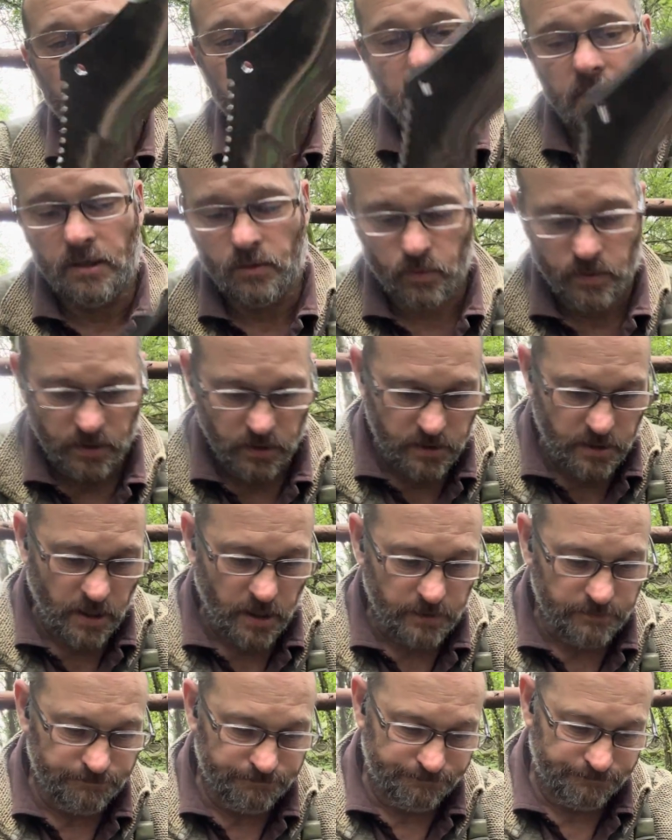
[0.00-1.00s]
it will cut.
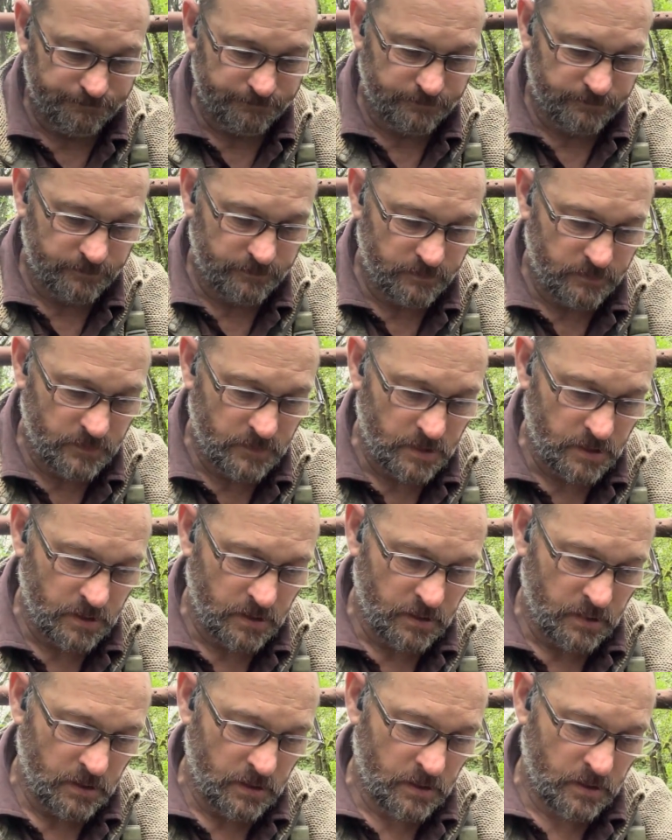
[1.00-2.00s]

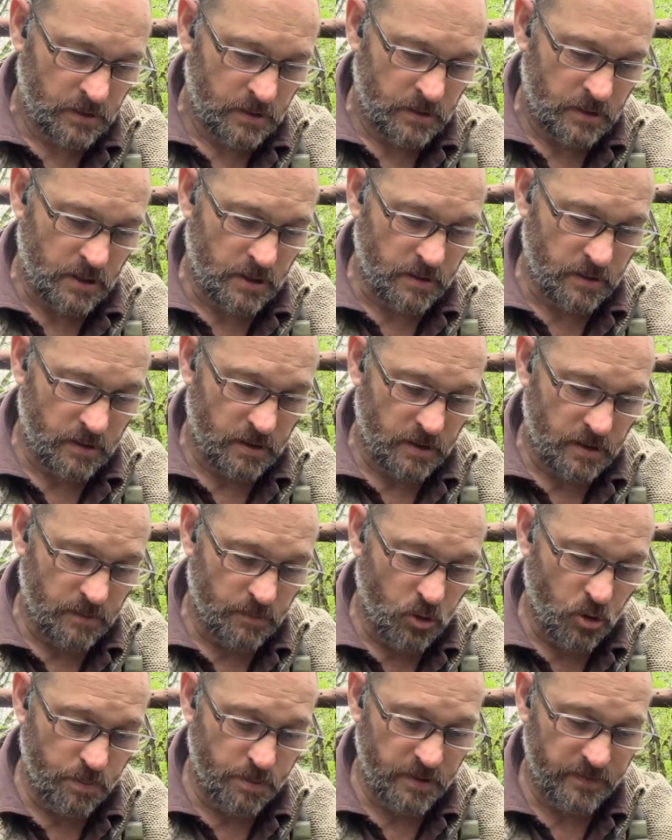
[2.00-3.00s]
Now, I'm
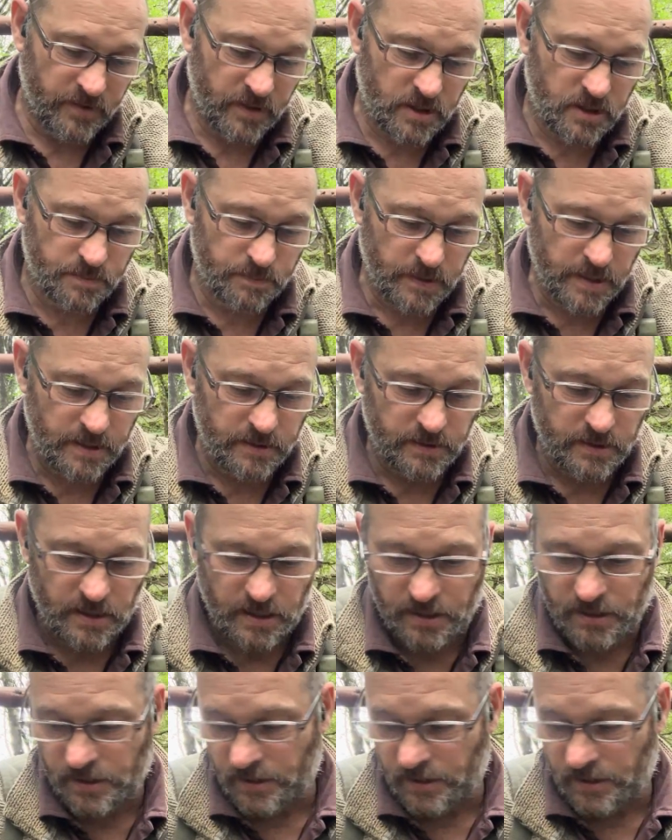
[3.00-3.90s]
hoping I've explained that